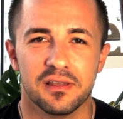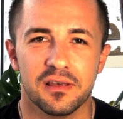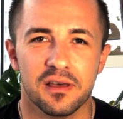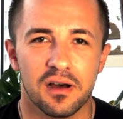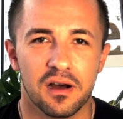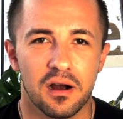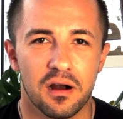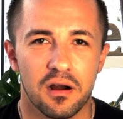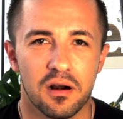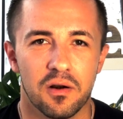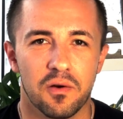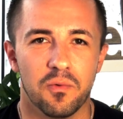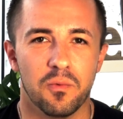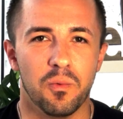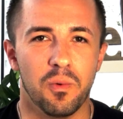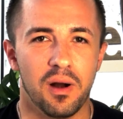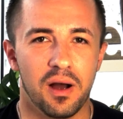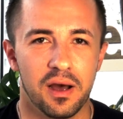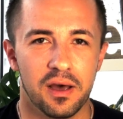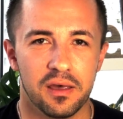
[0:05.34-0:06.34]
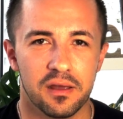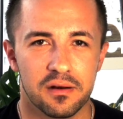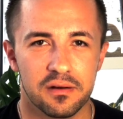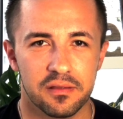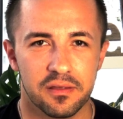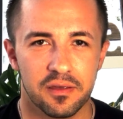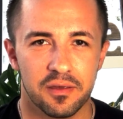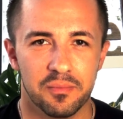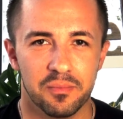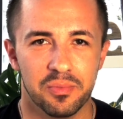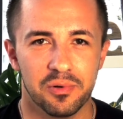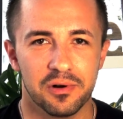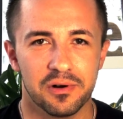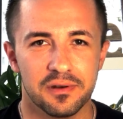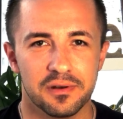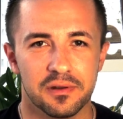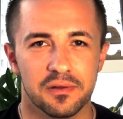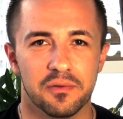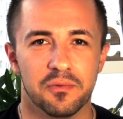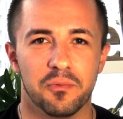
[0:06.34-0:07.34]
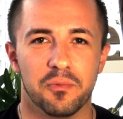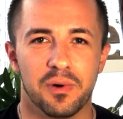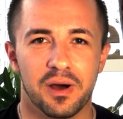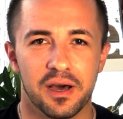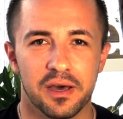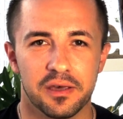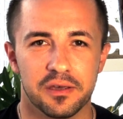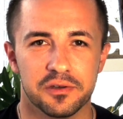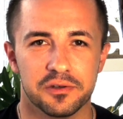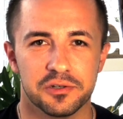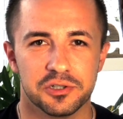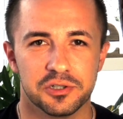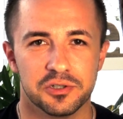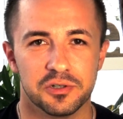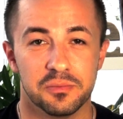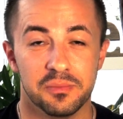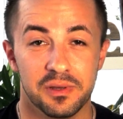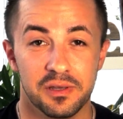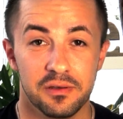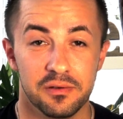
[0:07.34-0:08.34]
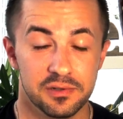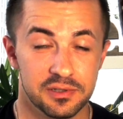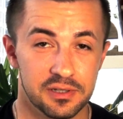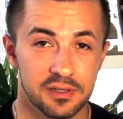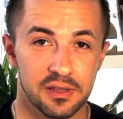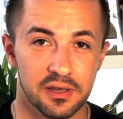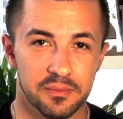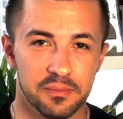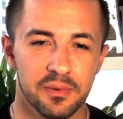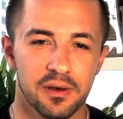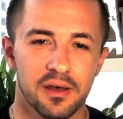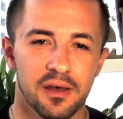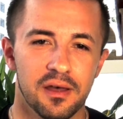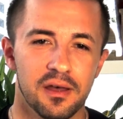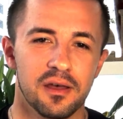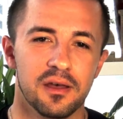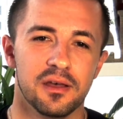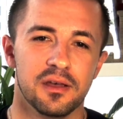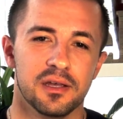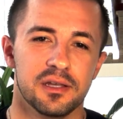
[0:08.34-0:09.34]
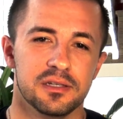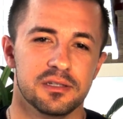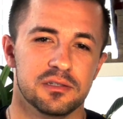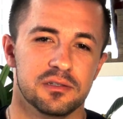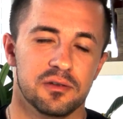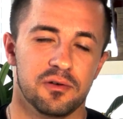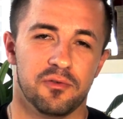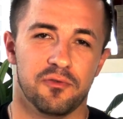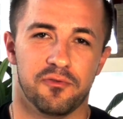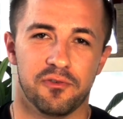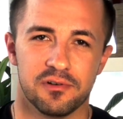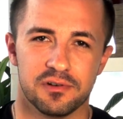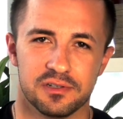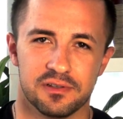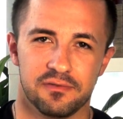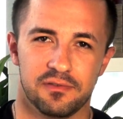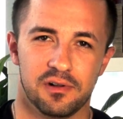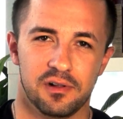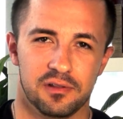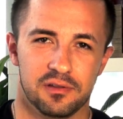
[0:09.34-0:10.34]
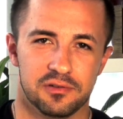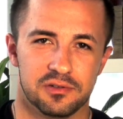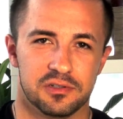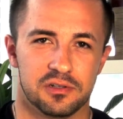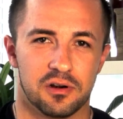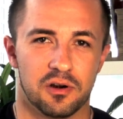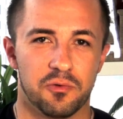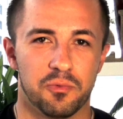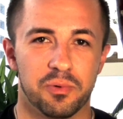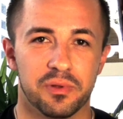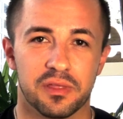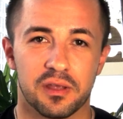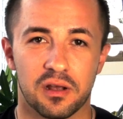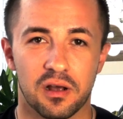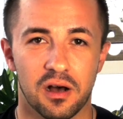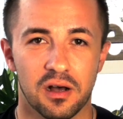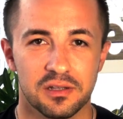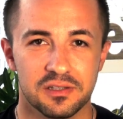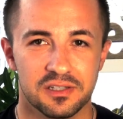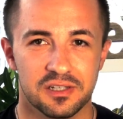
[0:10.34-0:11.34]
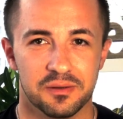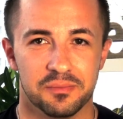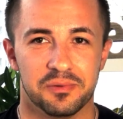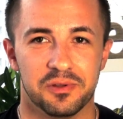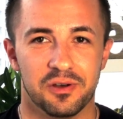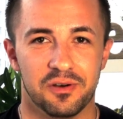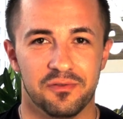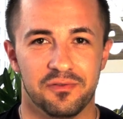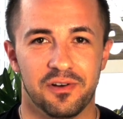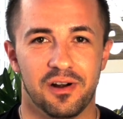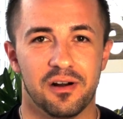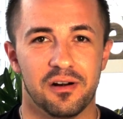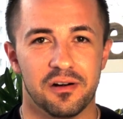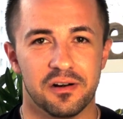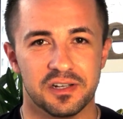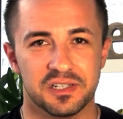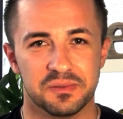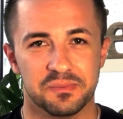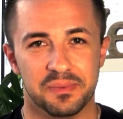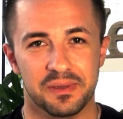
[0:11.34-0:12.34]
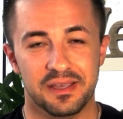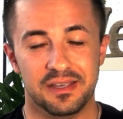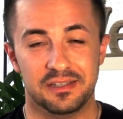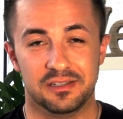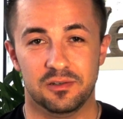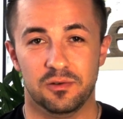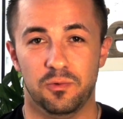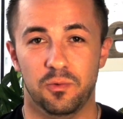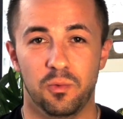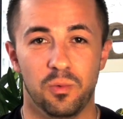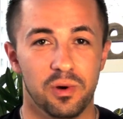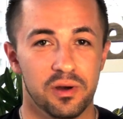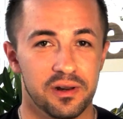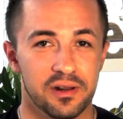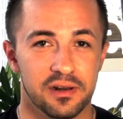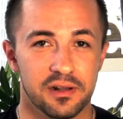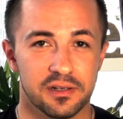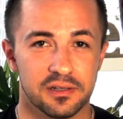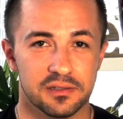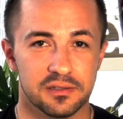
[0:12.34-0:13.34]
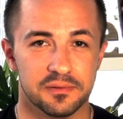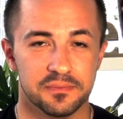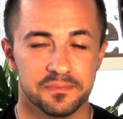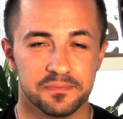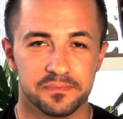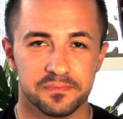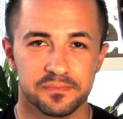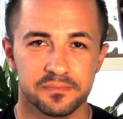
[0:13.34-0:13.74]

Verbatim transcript: they are, why are they important, and why you should be using them. So first of all, to start with the concept of RSP, so what it is.